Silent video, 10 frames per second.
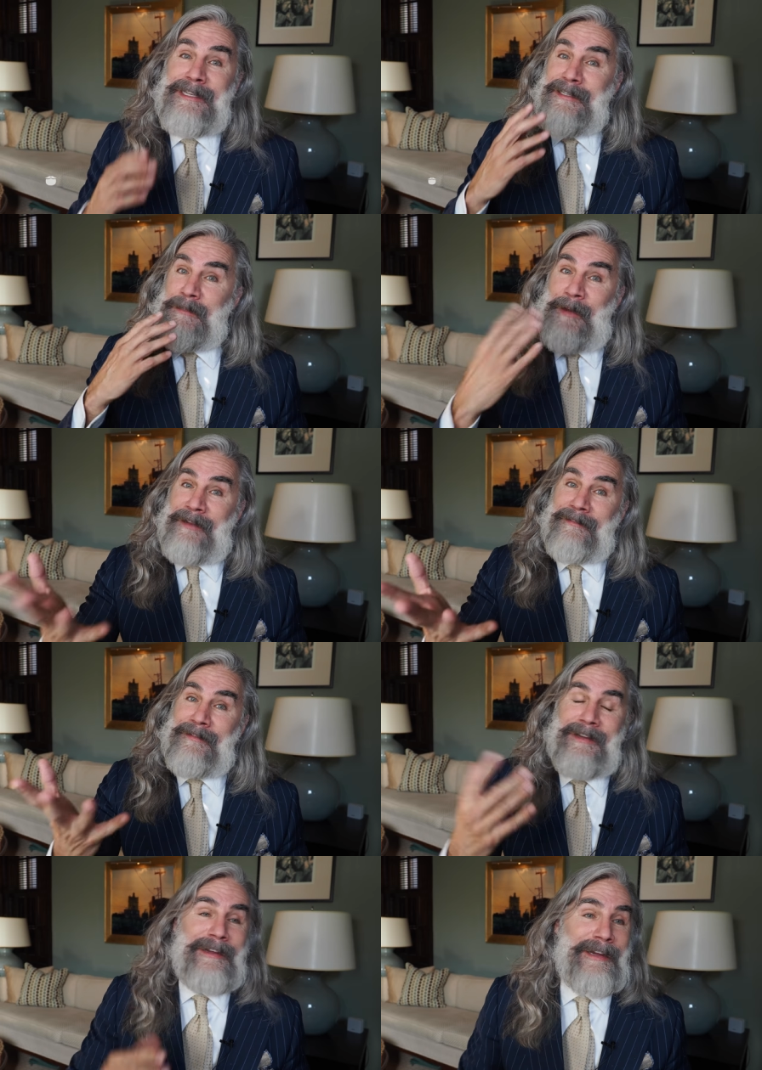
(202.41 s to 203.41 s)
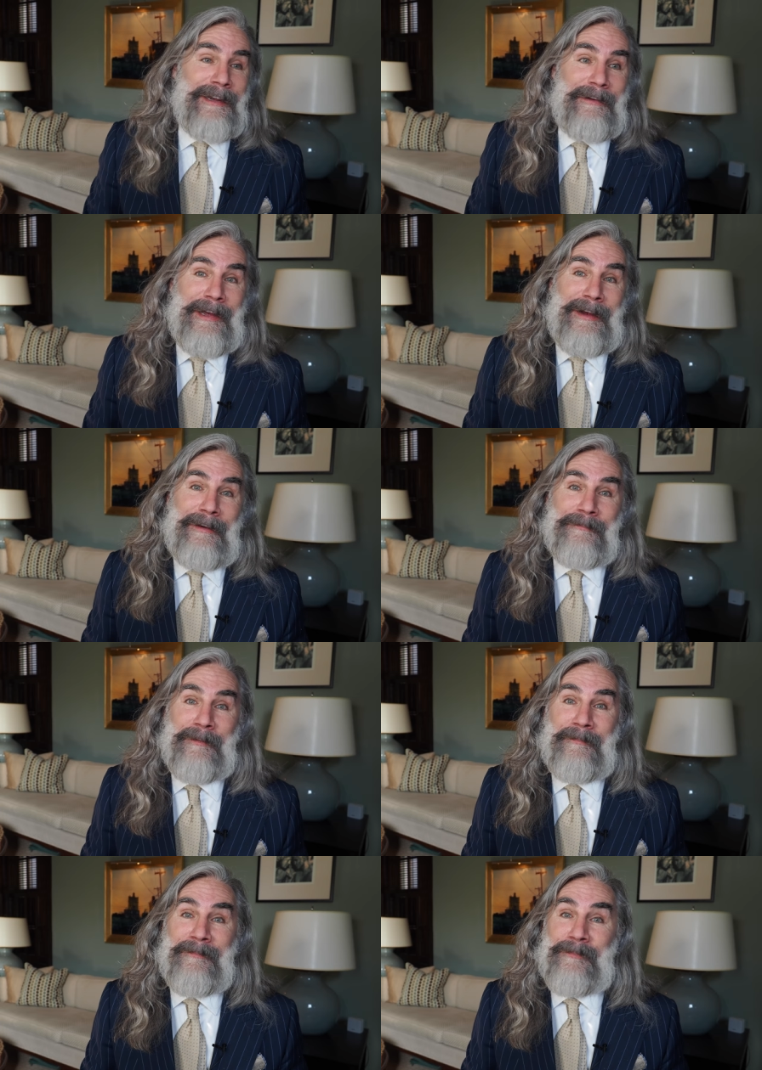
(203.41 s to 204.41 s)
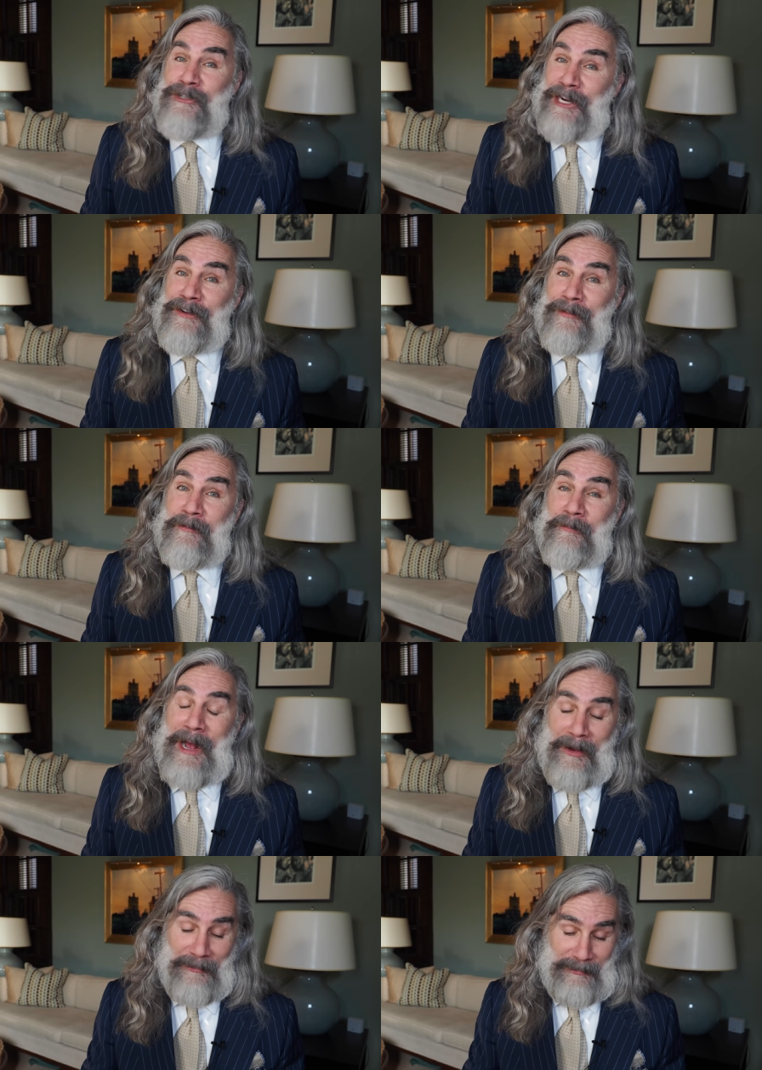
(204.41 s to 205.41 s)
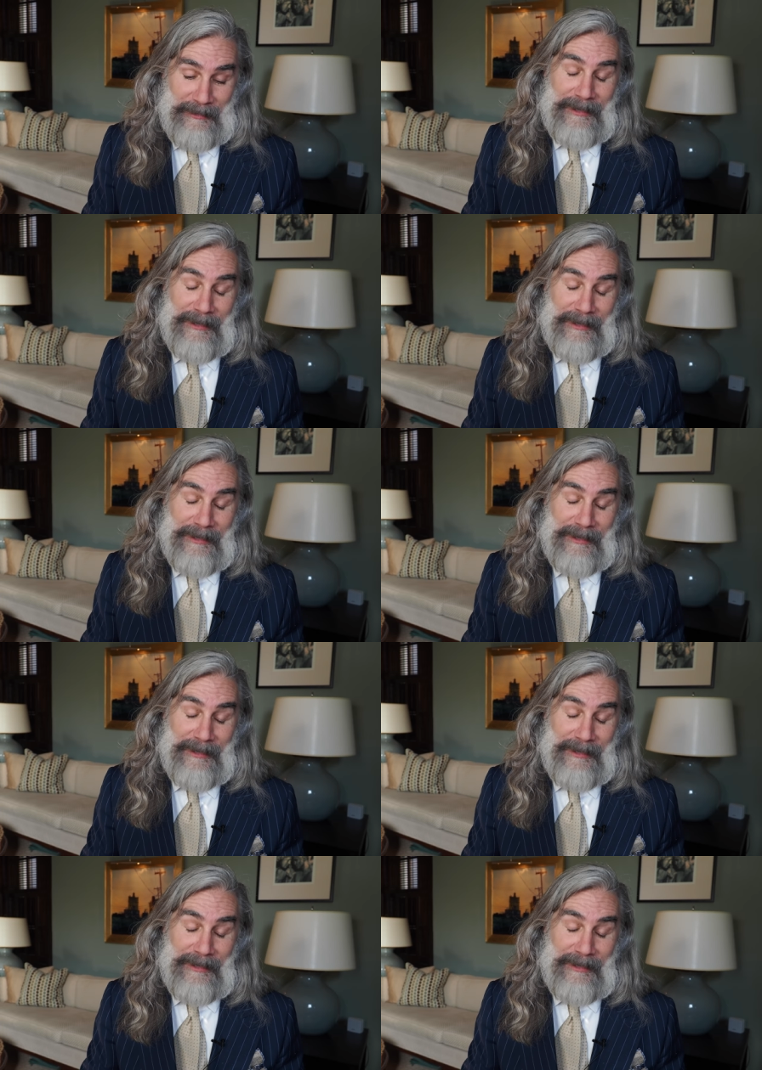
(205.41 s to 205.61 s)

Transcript: spit from protecting from your mouth,